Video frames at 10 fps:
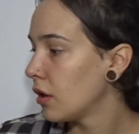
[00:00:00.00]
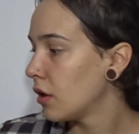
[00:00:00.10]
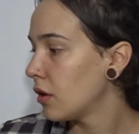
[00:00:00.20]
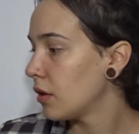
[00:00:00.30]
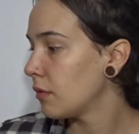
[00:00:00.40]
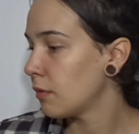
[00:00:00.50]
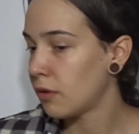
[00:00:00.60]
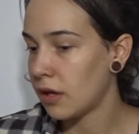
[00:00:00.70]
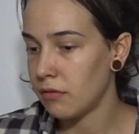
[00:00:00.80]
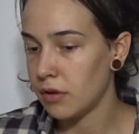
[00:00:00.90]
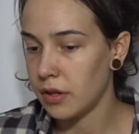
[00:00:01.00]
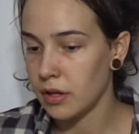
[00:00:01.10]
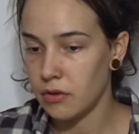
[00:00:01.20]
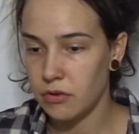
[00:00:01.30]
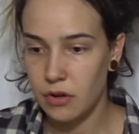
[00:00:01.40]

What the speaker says: let me put everything aside